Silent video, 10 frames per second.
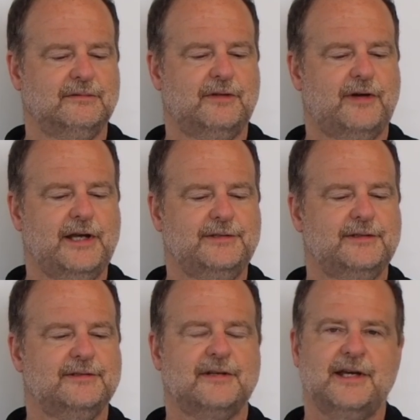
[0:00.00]

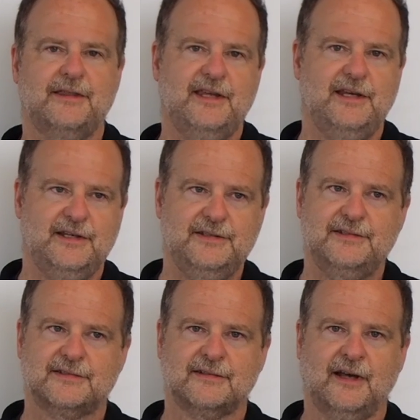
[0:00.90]
devices like
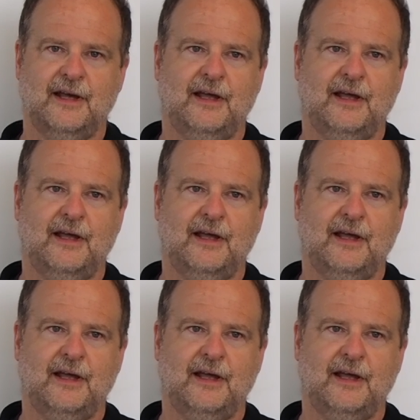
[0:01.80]
these